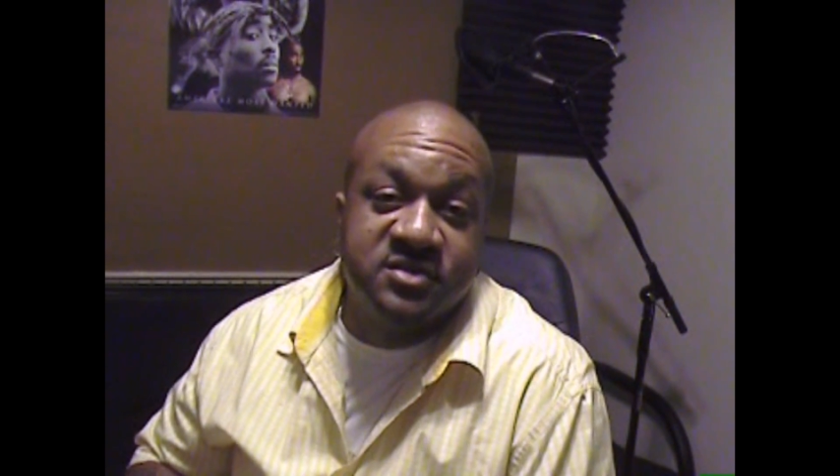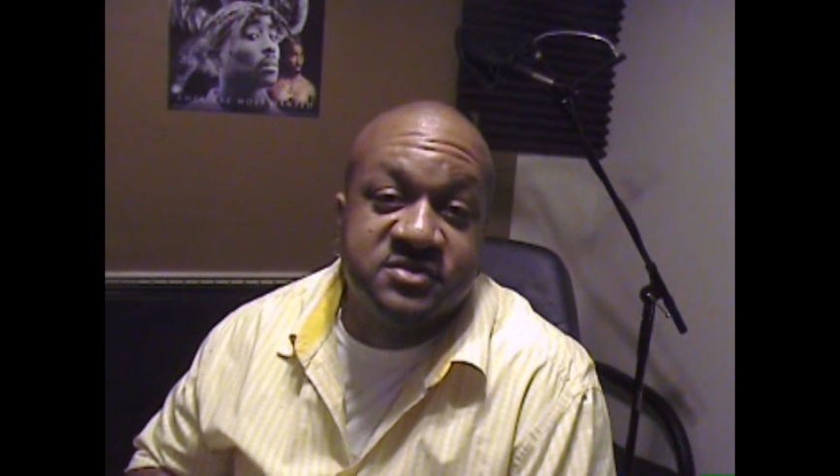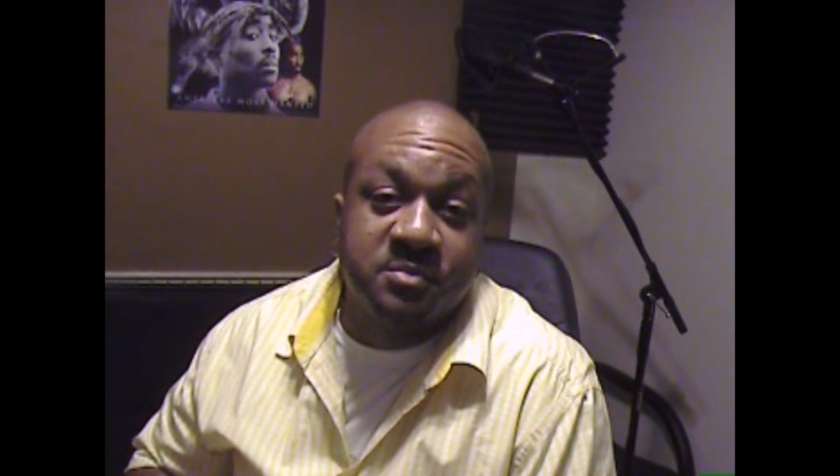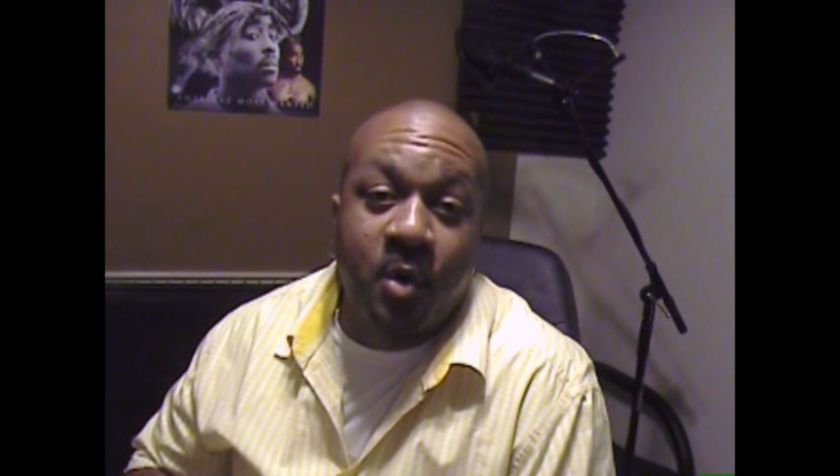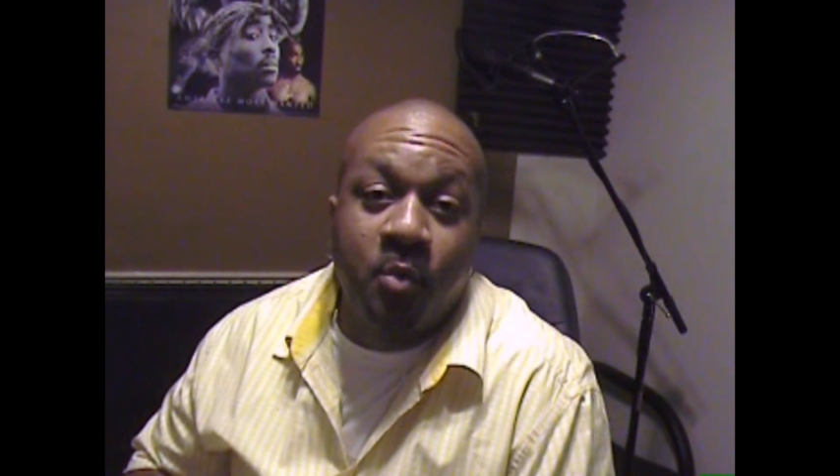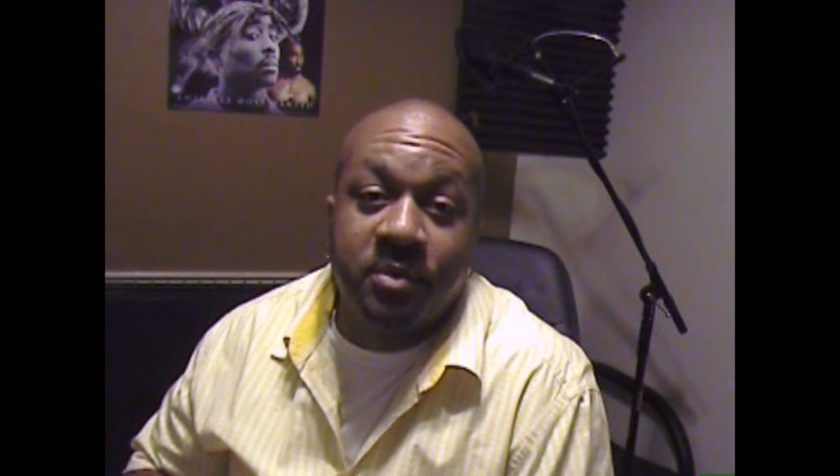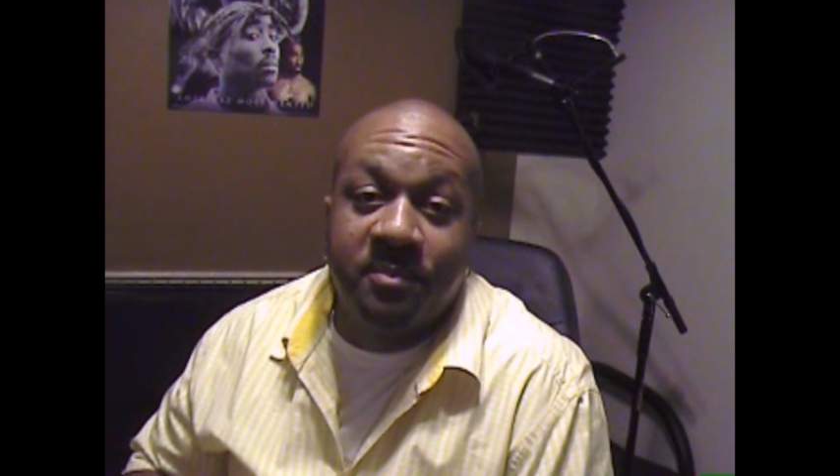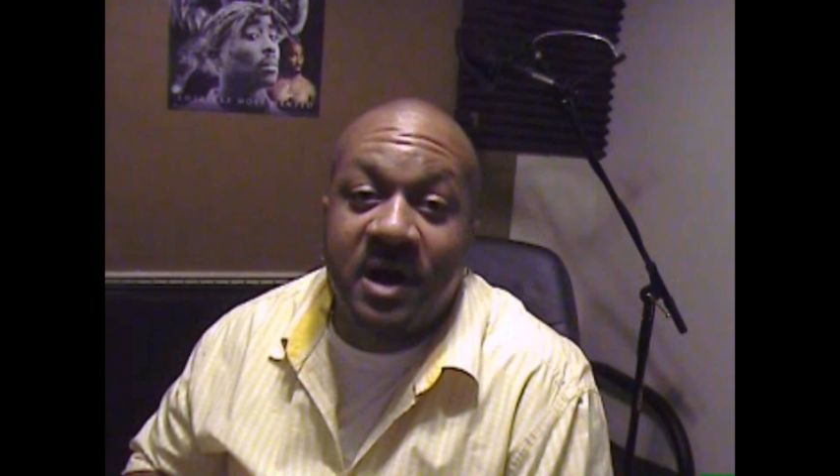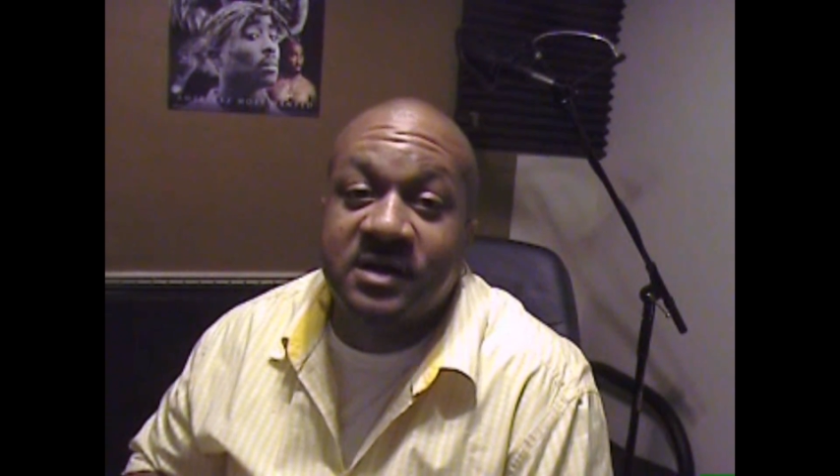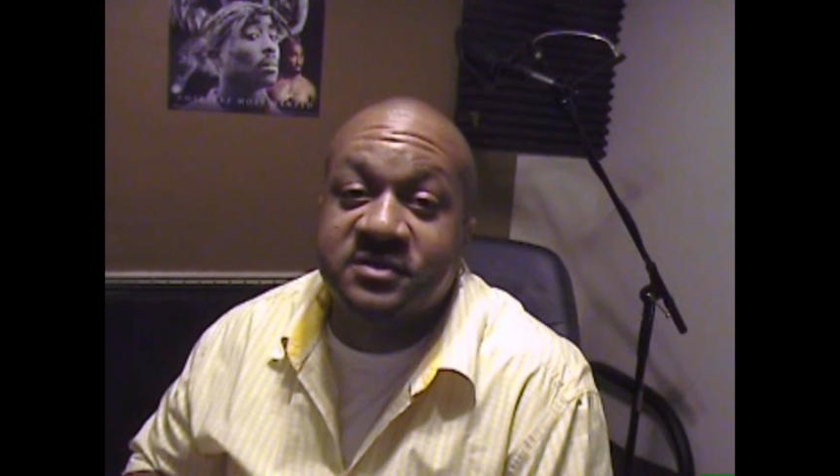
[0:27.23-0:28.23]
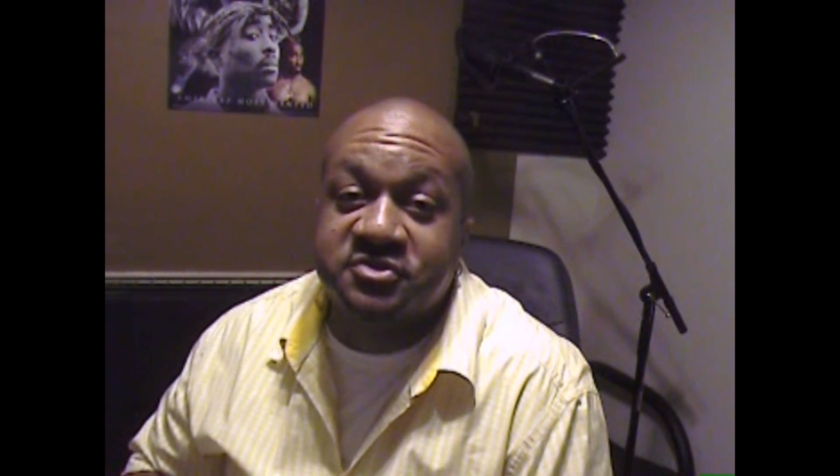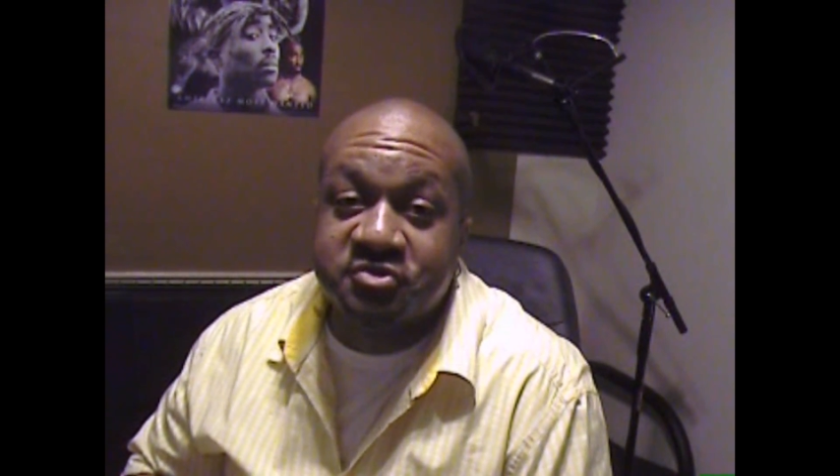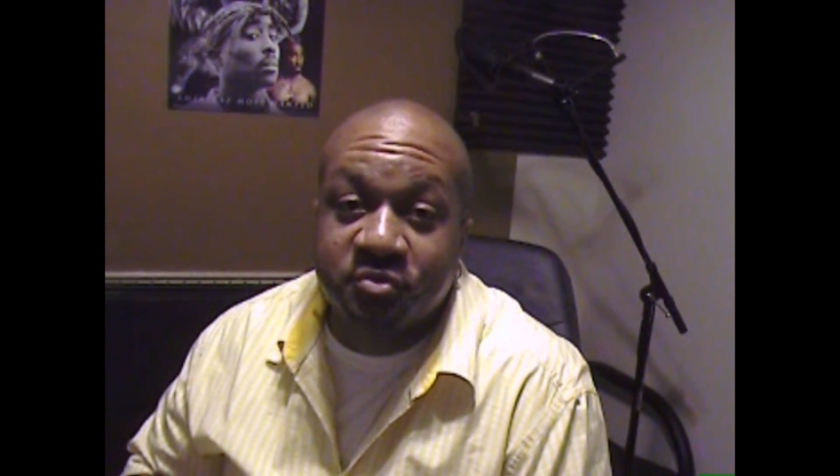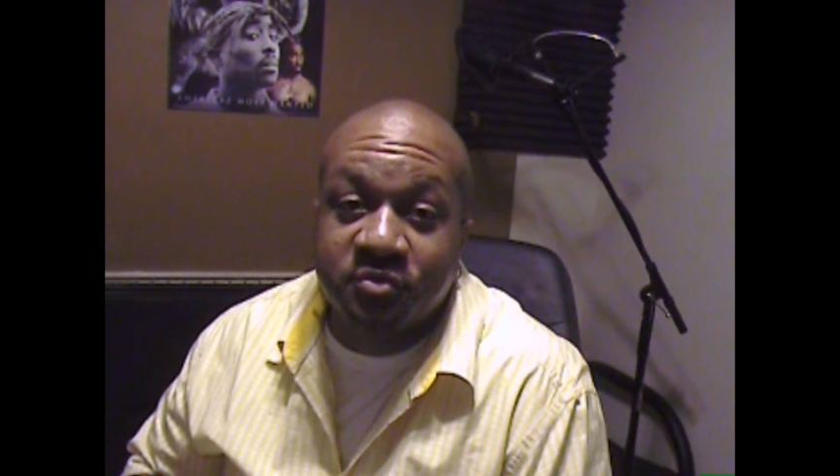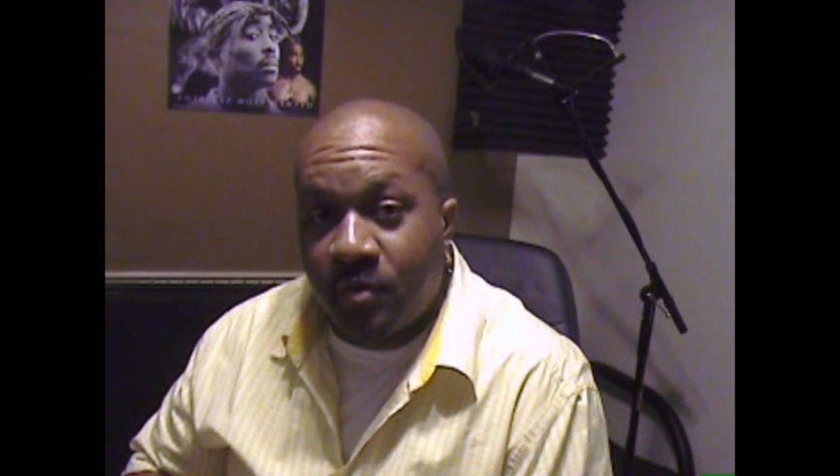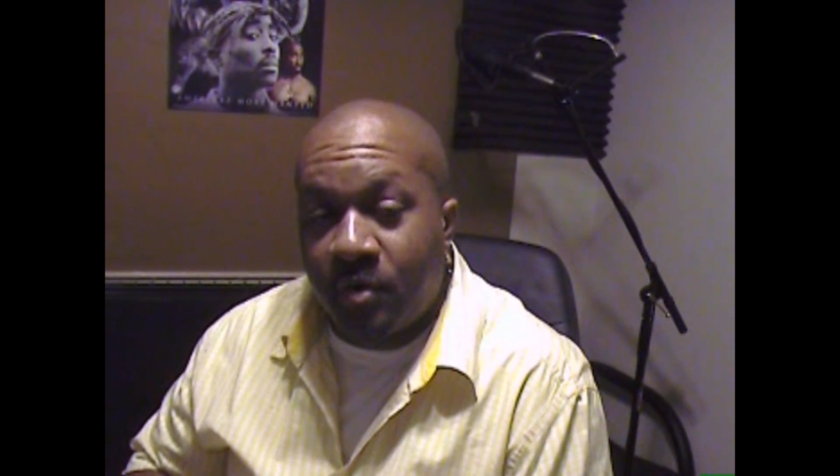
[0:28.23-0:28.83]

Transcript: you some open-minded truth